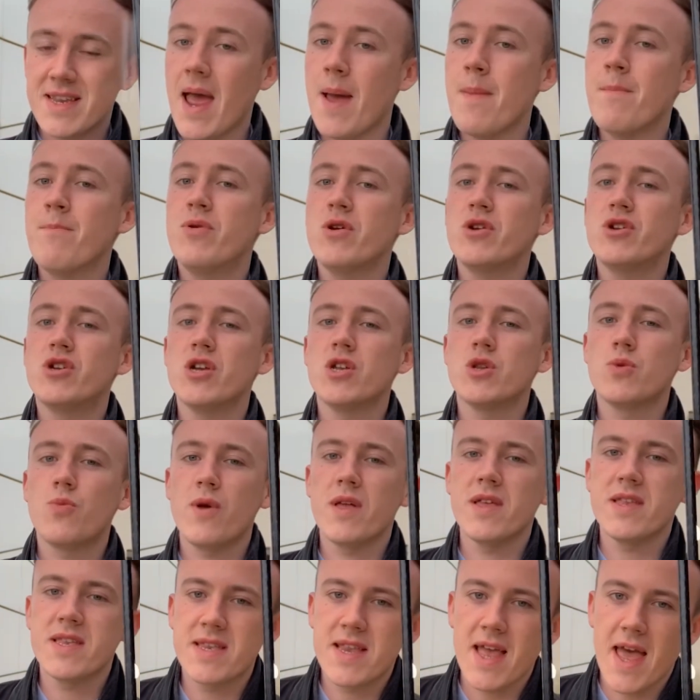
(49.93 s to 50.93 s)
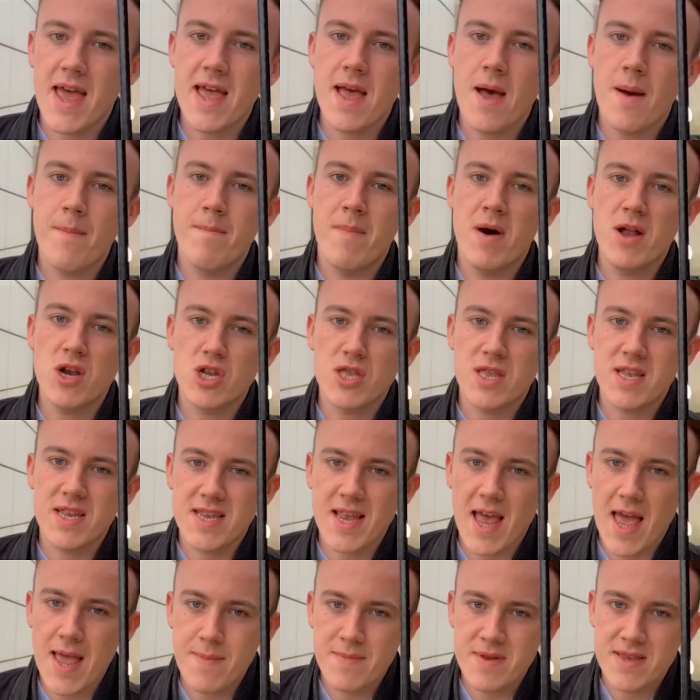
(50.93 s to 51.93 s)
Temperatures will stay much the
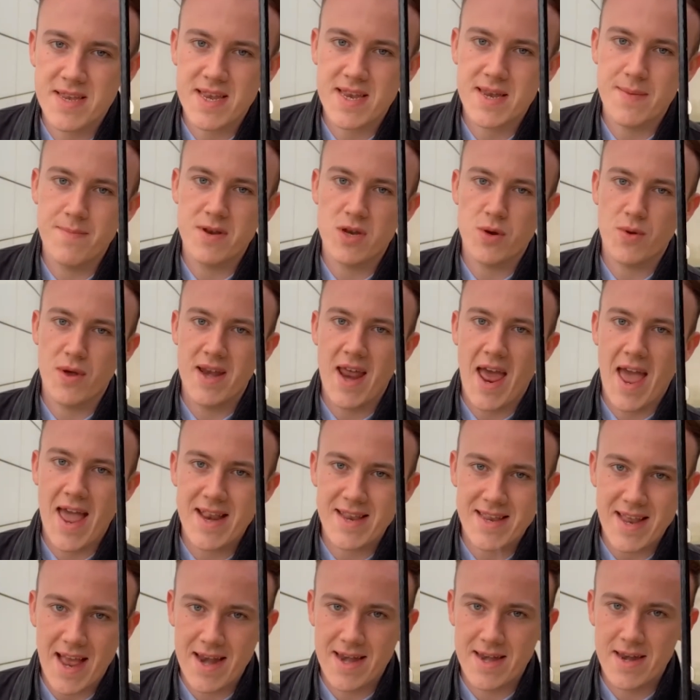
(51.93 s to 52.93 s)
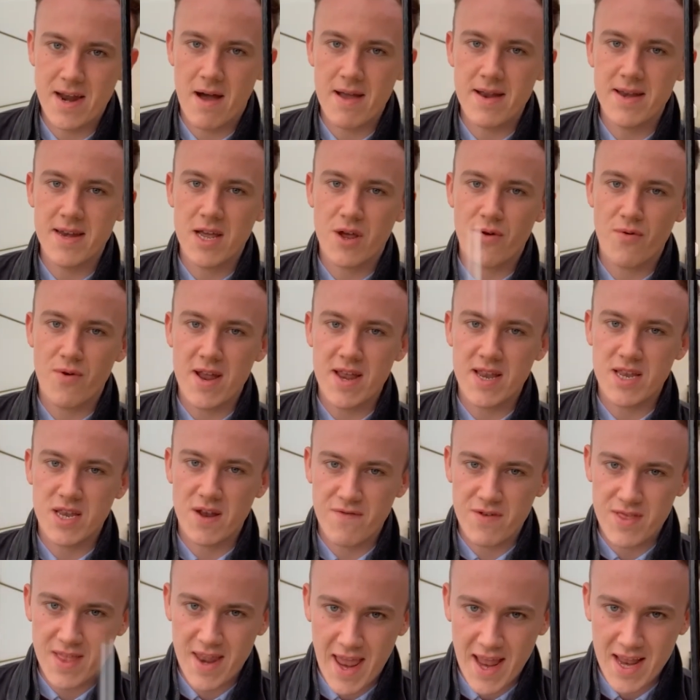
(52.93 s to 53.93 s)
same, sitting between 8 and 9 degrees
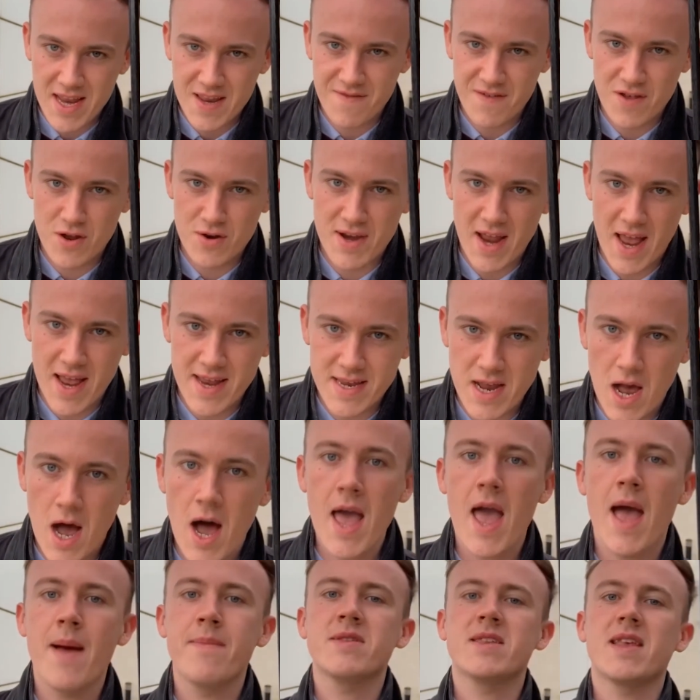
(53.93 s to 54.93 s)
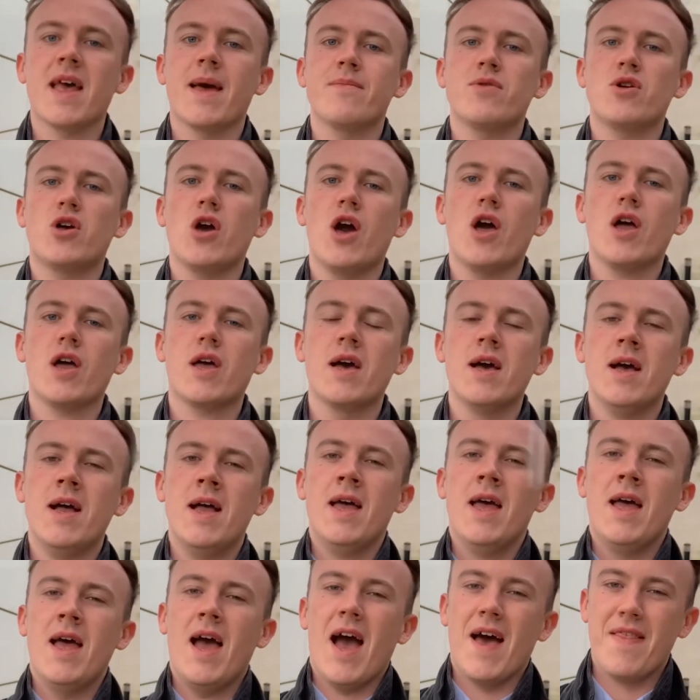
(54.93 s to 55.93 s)
over the next few days. I am Sam Cook
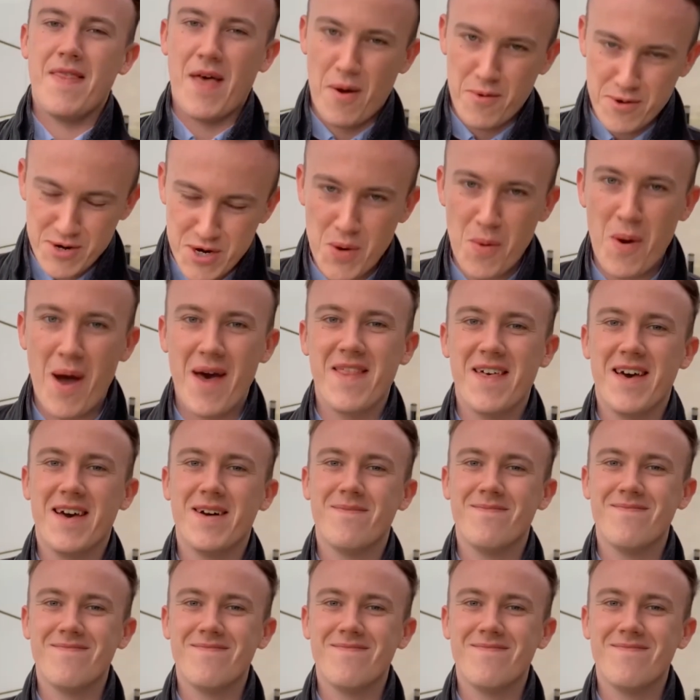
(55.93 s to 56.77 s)
and that was your weather.